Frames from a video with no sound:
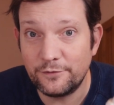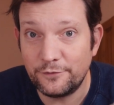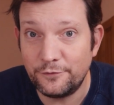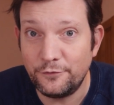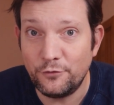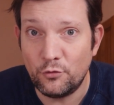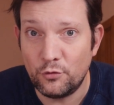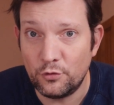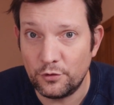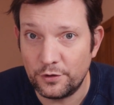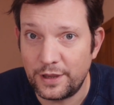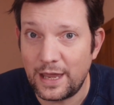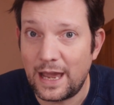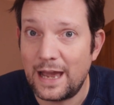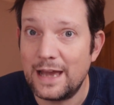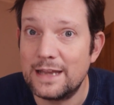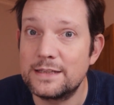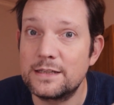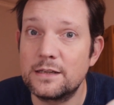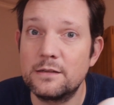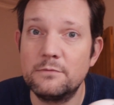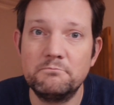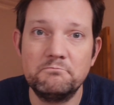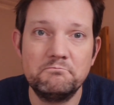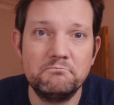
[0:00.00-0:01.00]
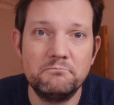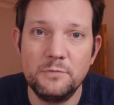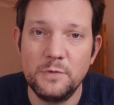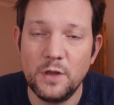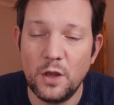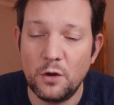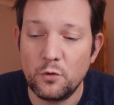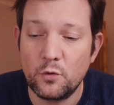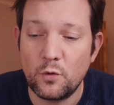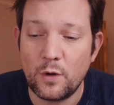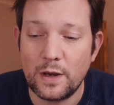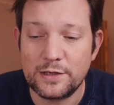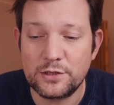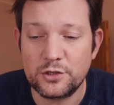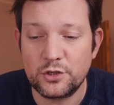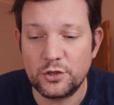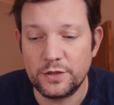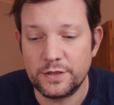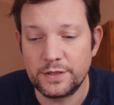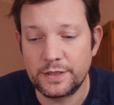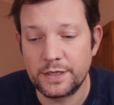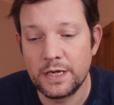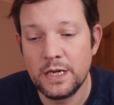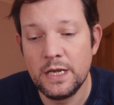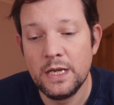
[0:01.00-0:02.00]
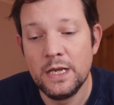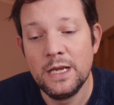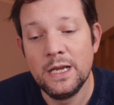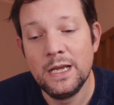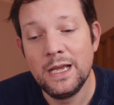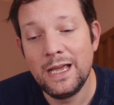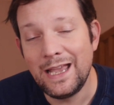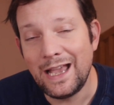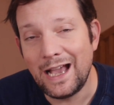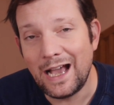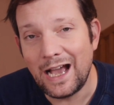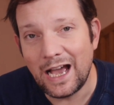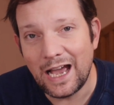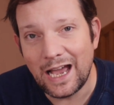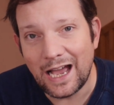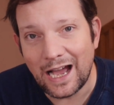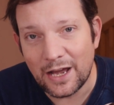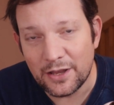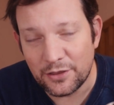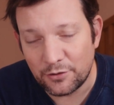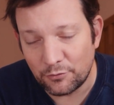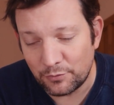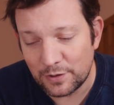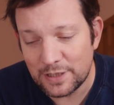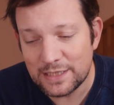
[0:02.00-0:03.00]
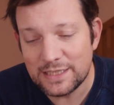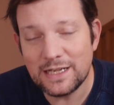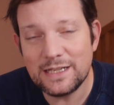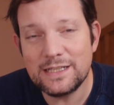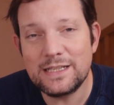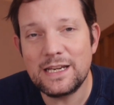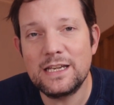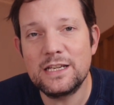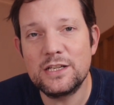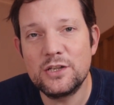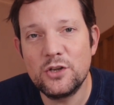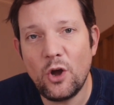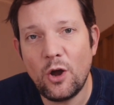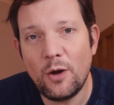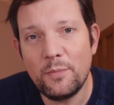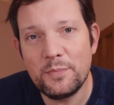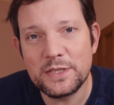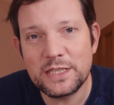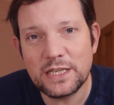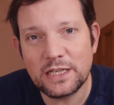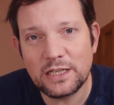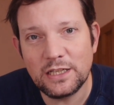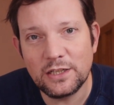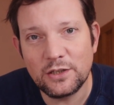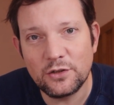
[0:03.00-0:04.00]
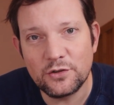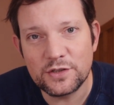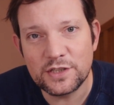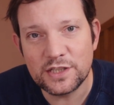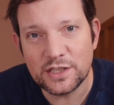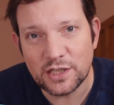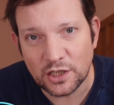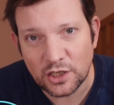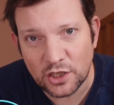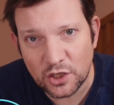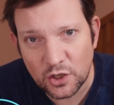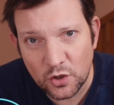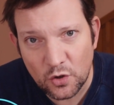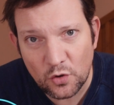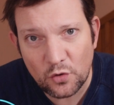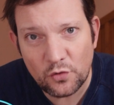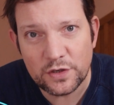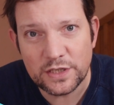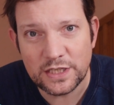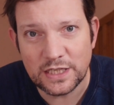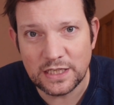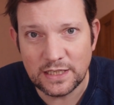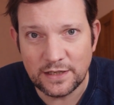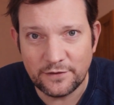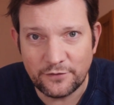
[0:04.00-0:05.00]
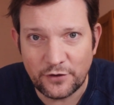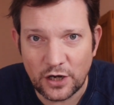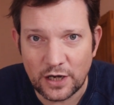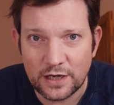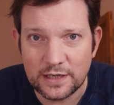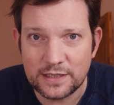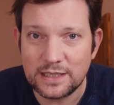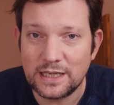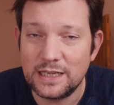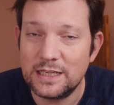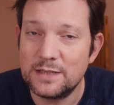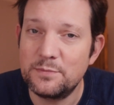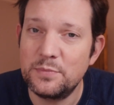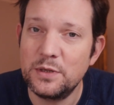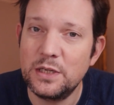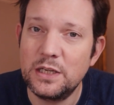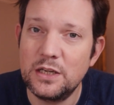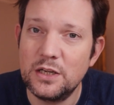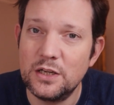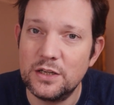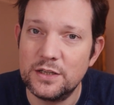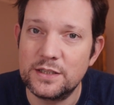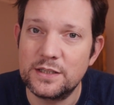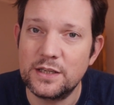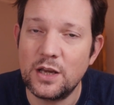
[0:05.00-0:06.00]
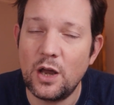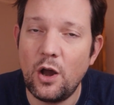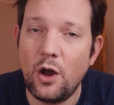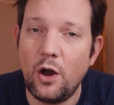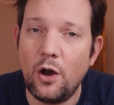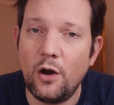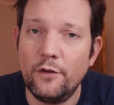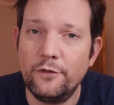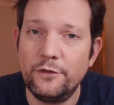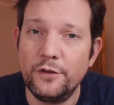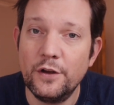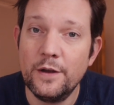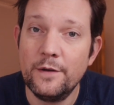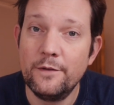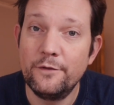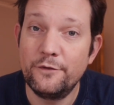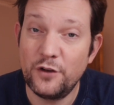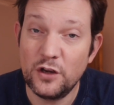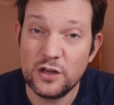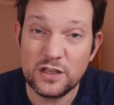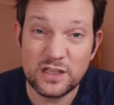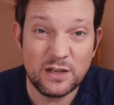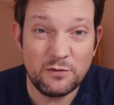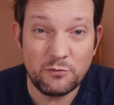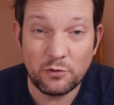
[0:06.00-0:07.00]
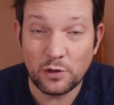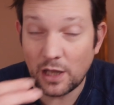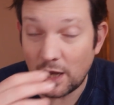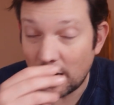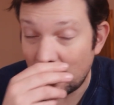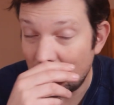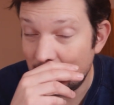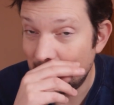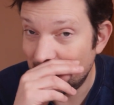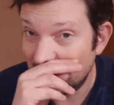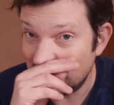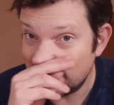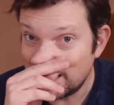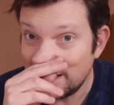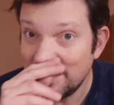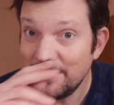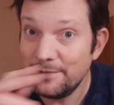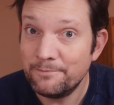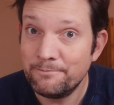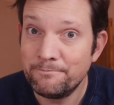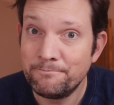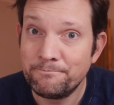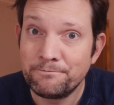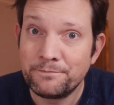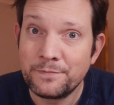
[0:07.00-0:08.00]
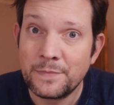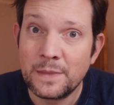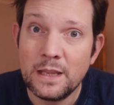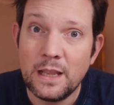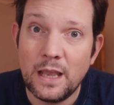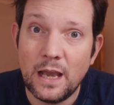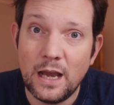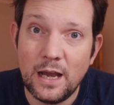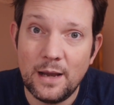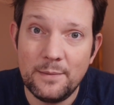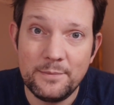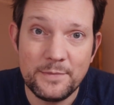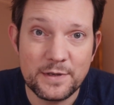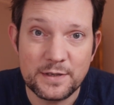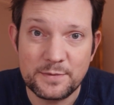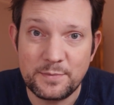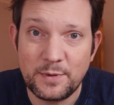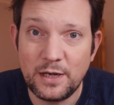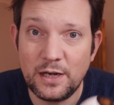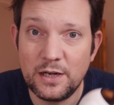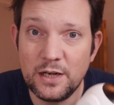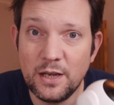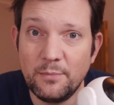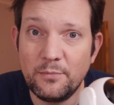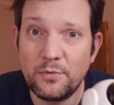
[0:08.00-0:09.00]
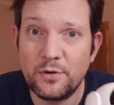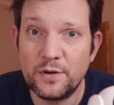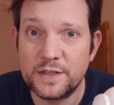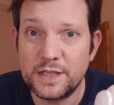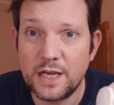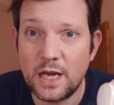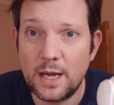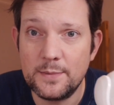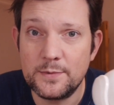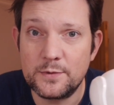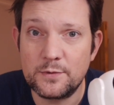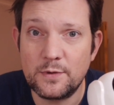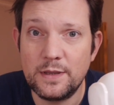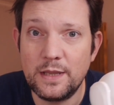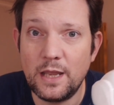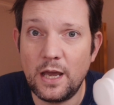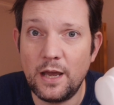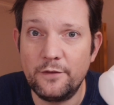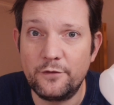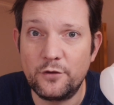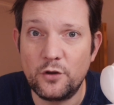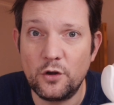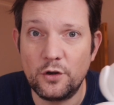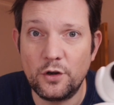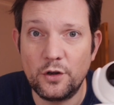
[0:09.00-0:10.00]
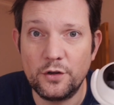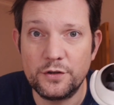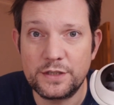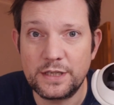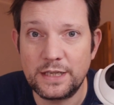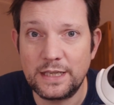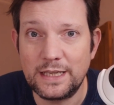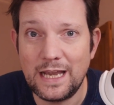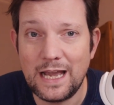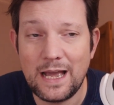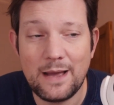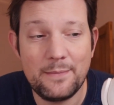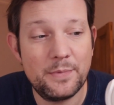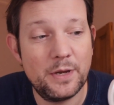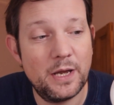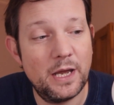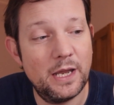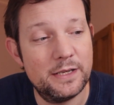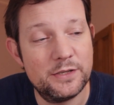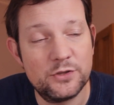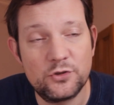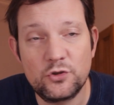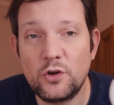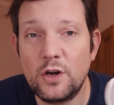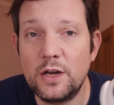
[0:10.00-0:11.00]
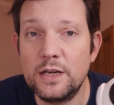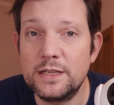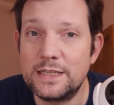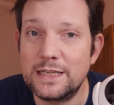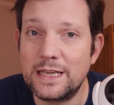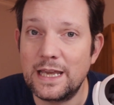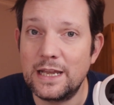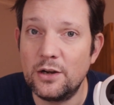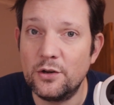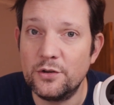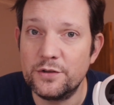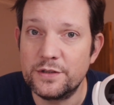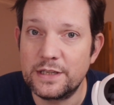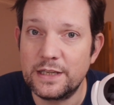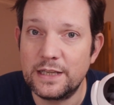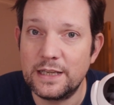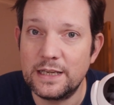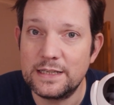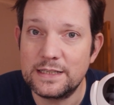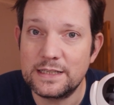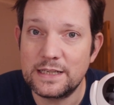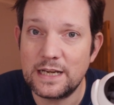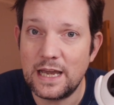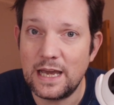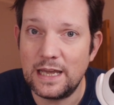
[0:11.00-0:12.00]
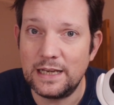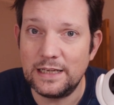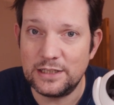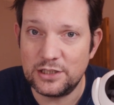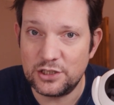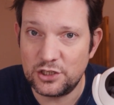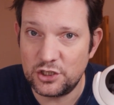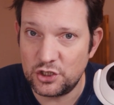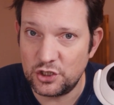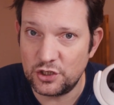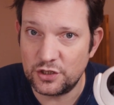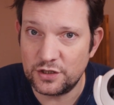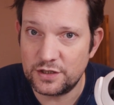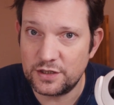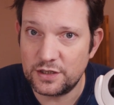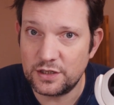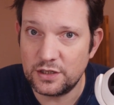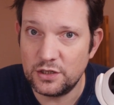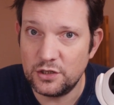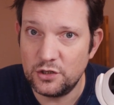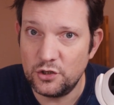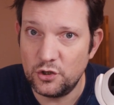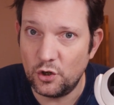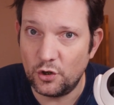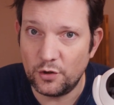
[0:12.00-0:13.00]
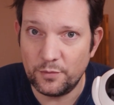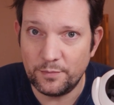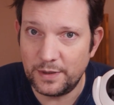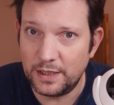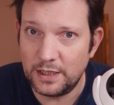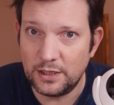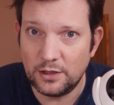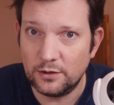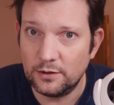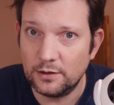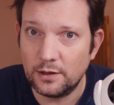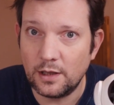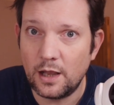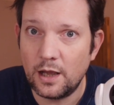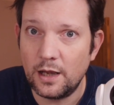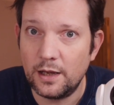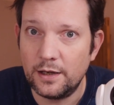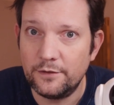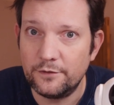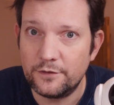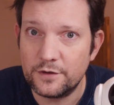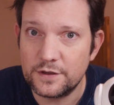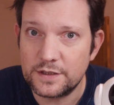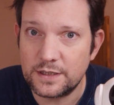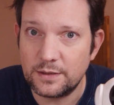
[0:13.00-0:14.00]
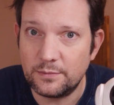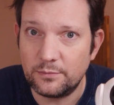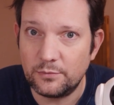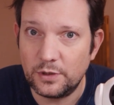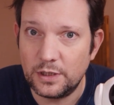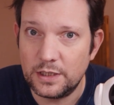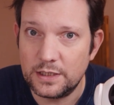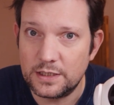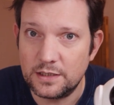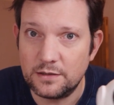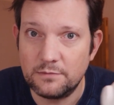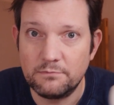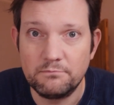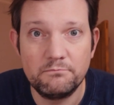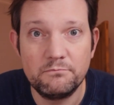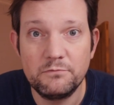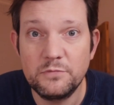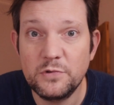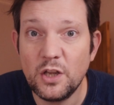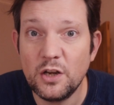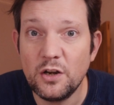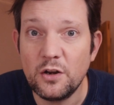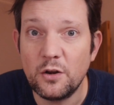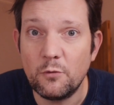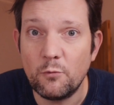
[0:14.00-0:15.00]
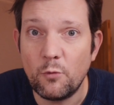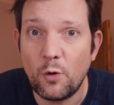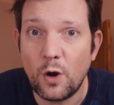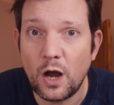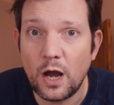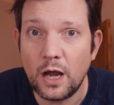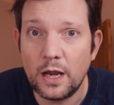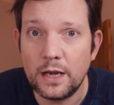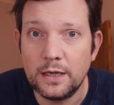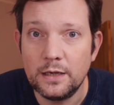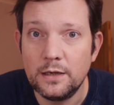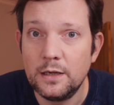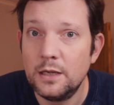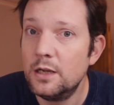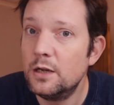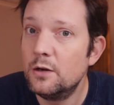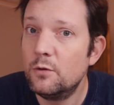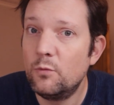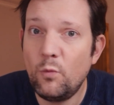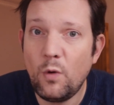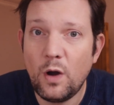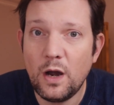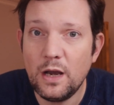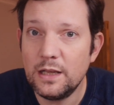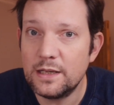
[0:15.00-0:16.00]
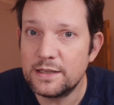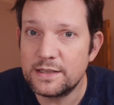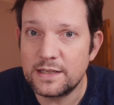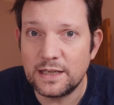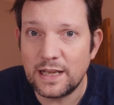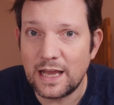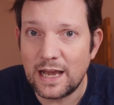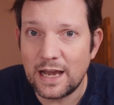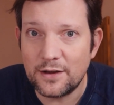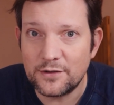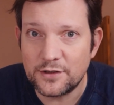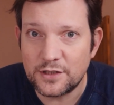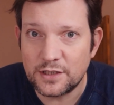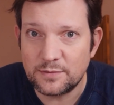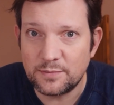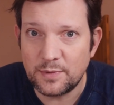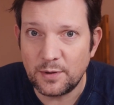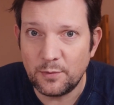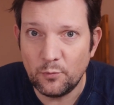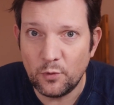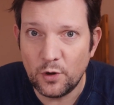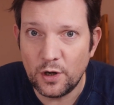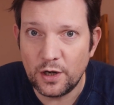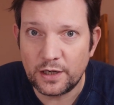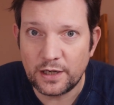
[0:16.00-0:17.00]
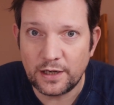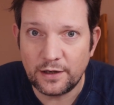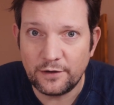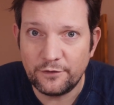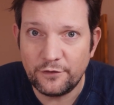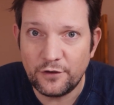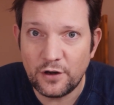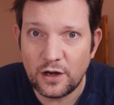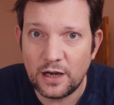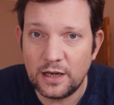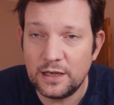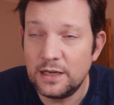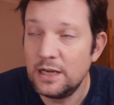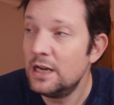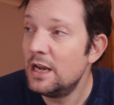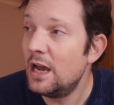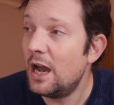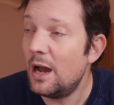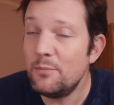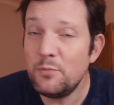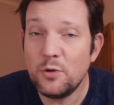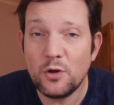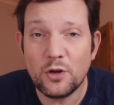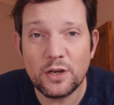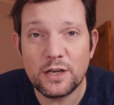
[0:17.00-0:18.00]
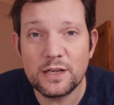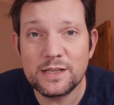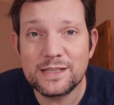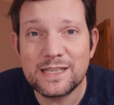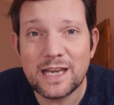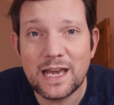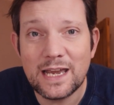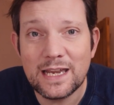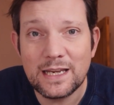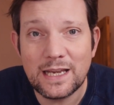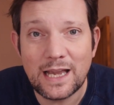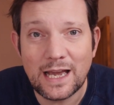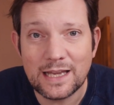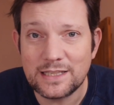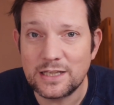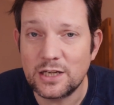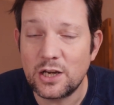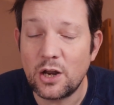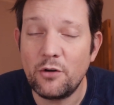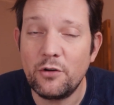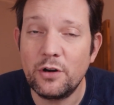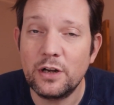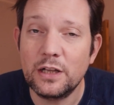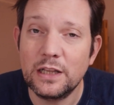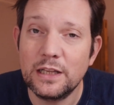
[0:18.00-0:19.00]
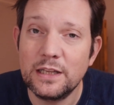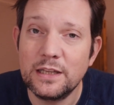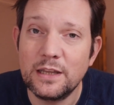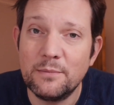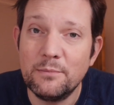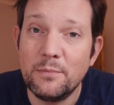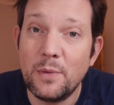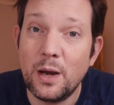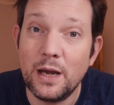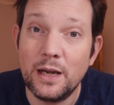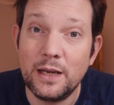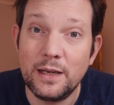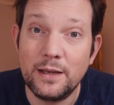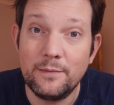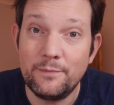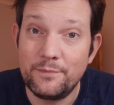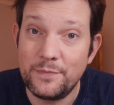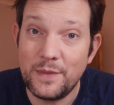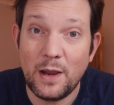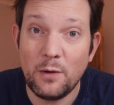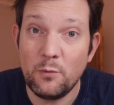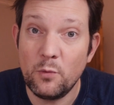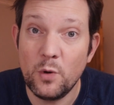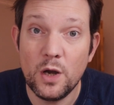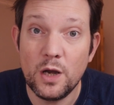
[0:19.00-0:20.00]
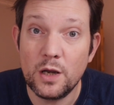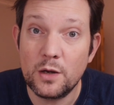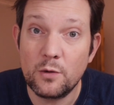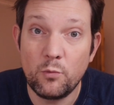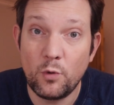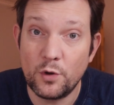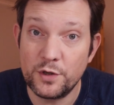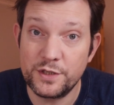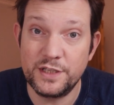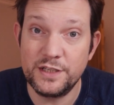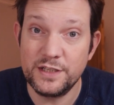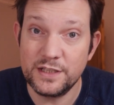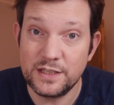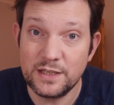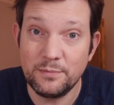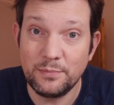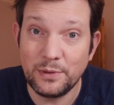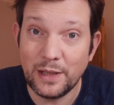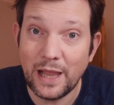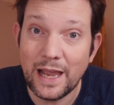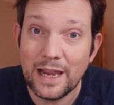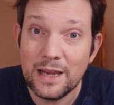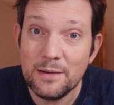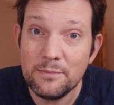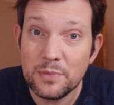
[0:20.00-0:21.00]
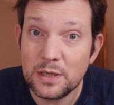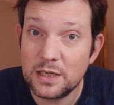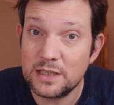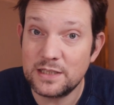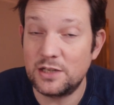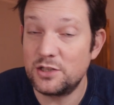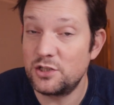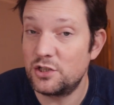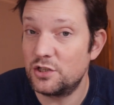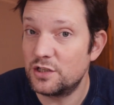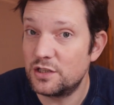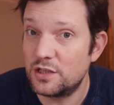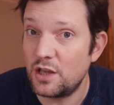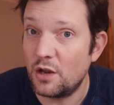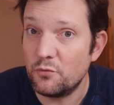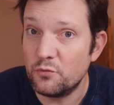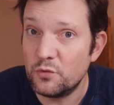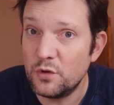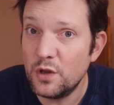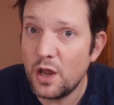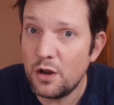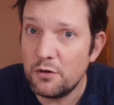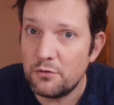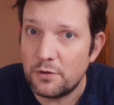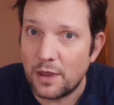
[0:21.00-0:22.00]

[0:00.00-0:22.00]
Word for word: for that. No questions. I, the reason I say it's not a particularly good security device is because of, firstly, reliability. Um, there's been a number of times when I've gone onto the app and tried to get onto this and it's just not been online for some reason. Don't know why. Wireless in the house has been working fine. I'm not going to say categorically that my network wasn't to blame because I just don't know